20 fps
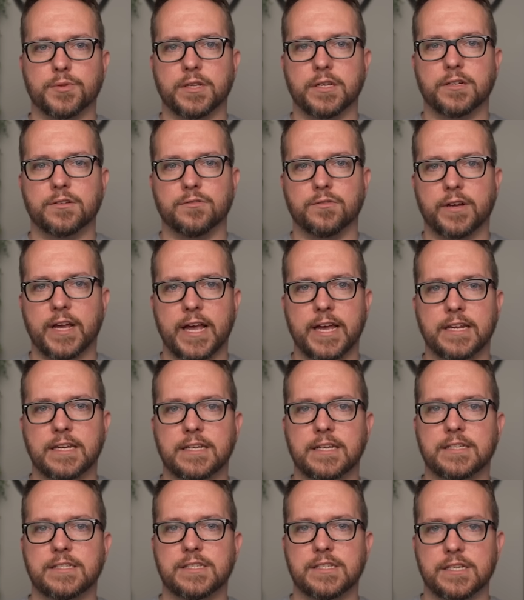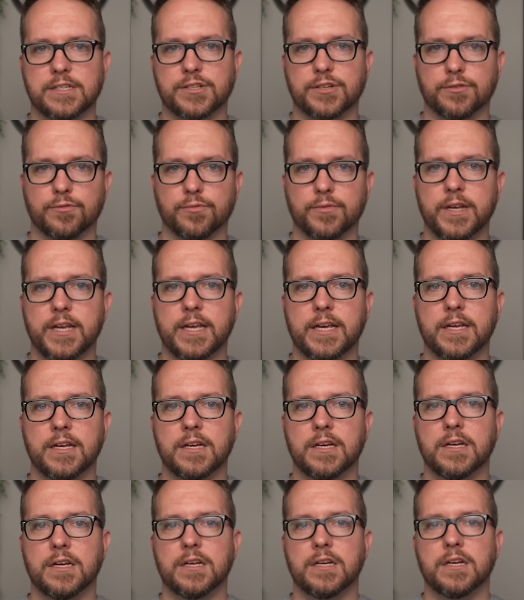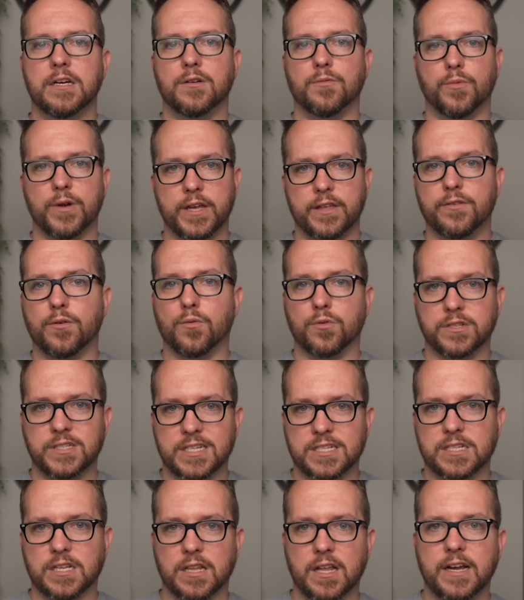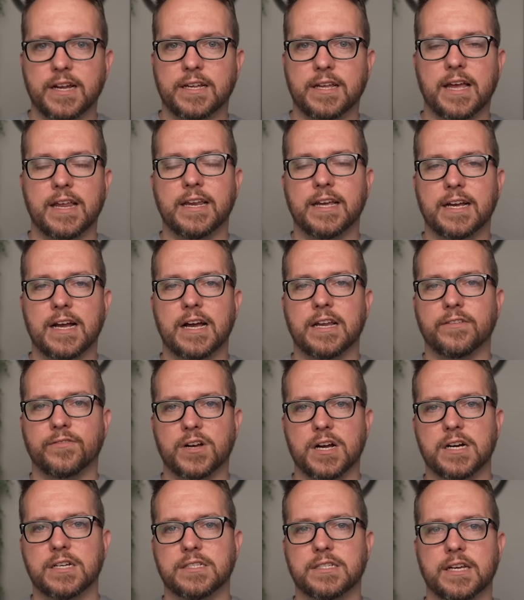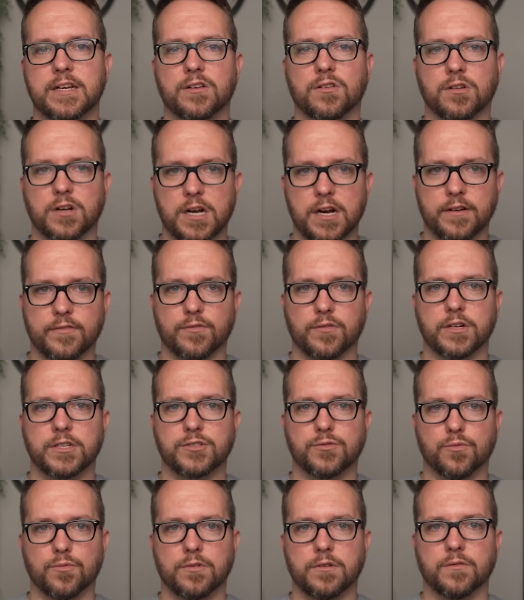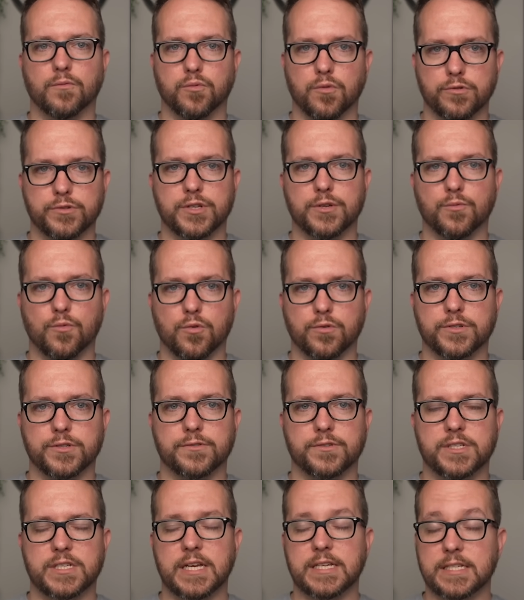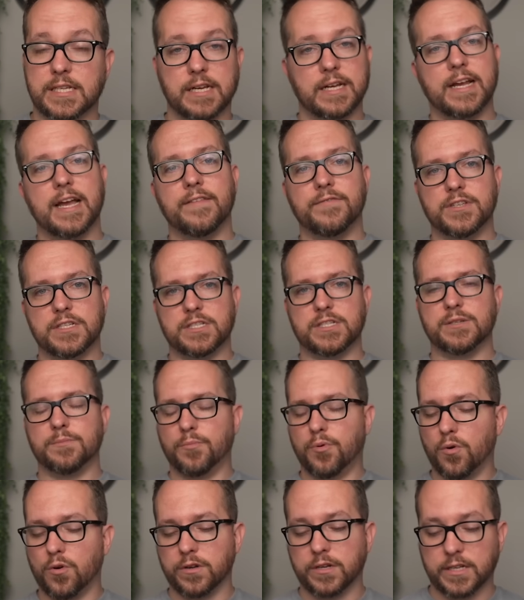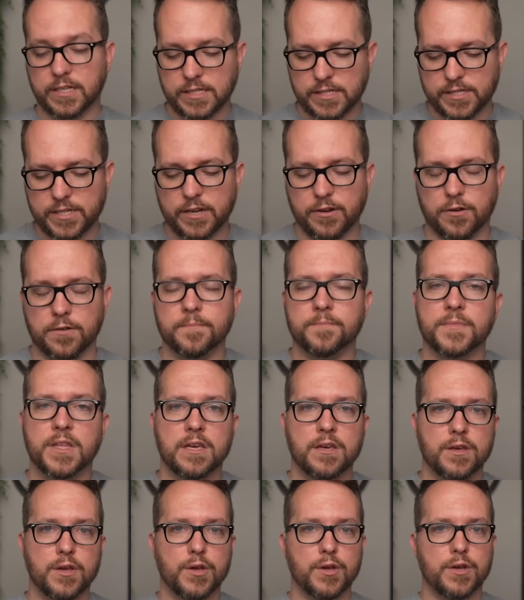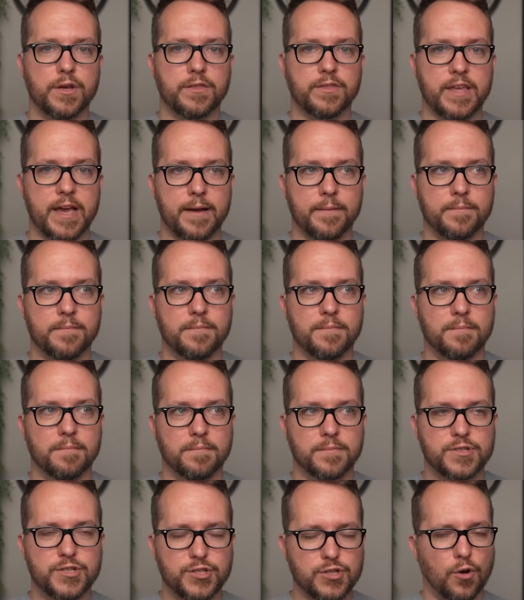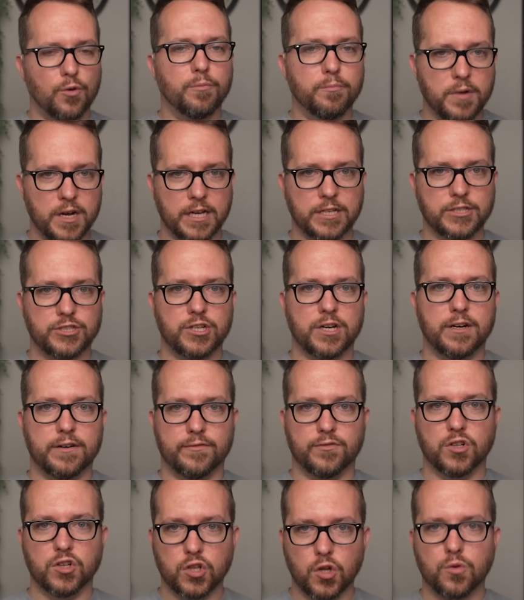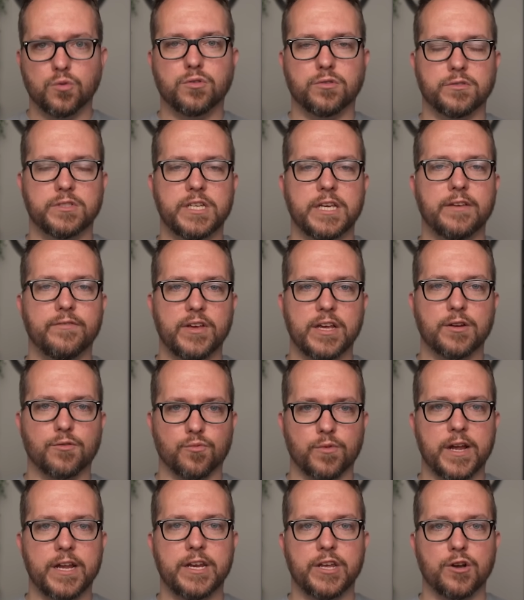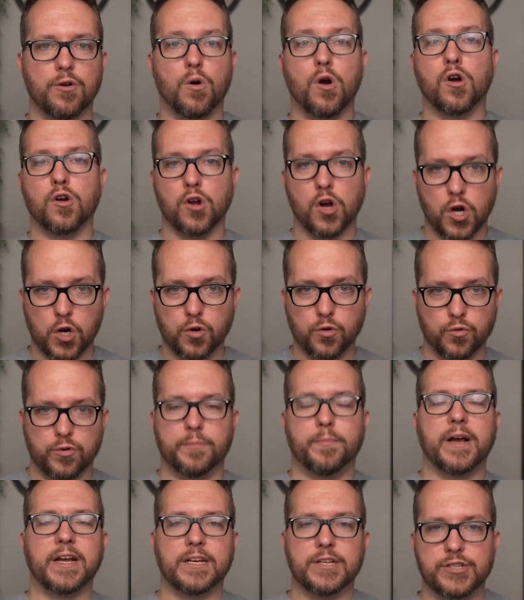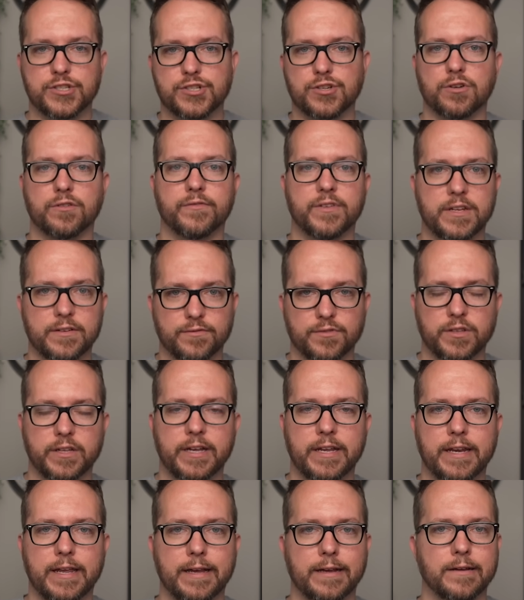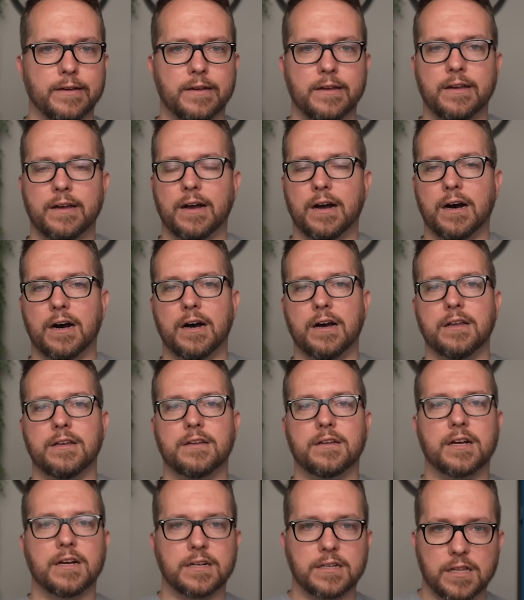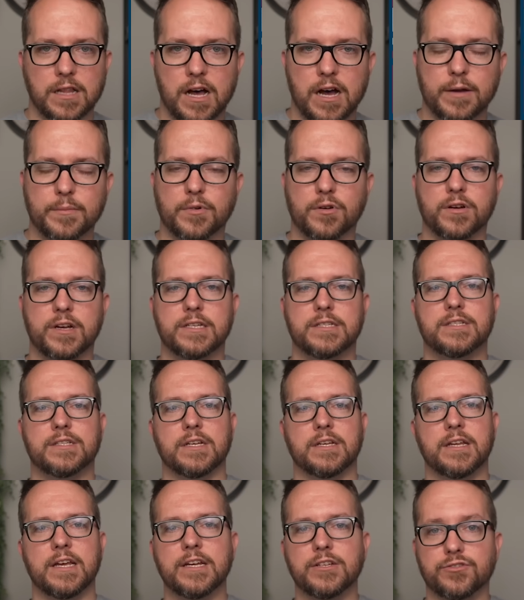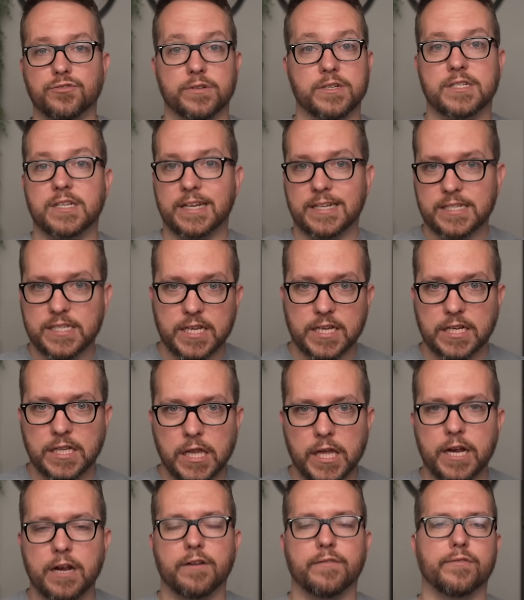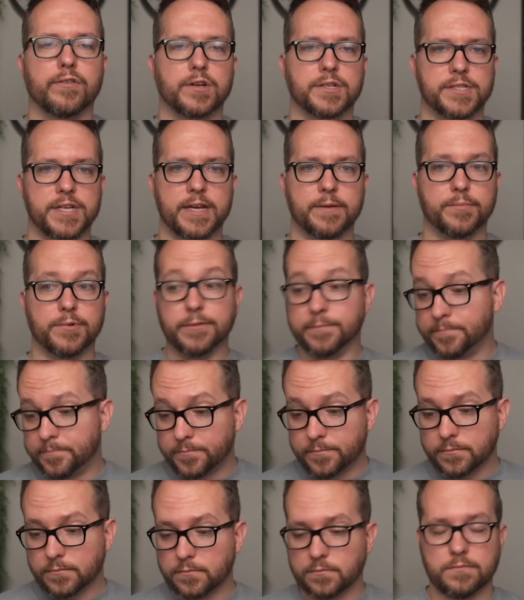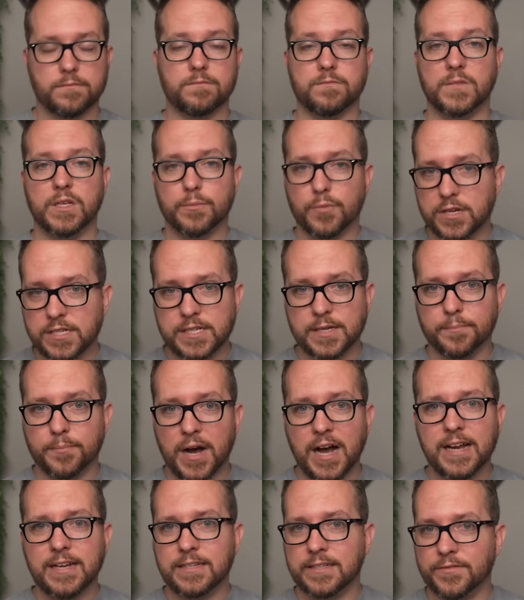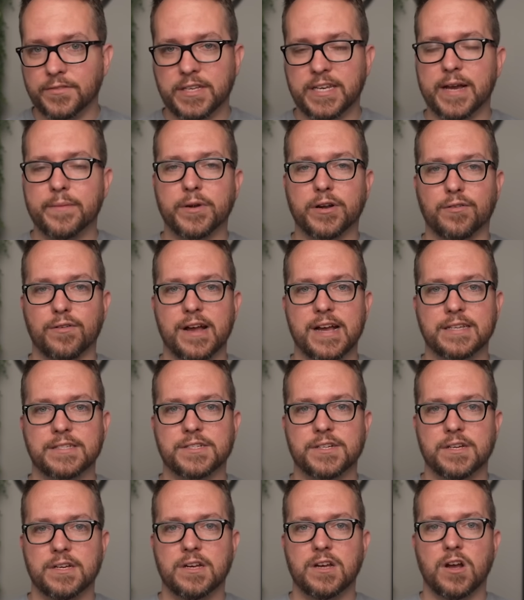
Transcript: political candidates disagree with or dislike any kind of content or coverage, Rosenworcel says. And again, this is important. Consider that so much of local TV and radio are owned by conservative-leaning conglomerates and interests, like Sinclair, for example. President Biden and the Democrats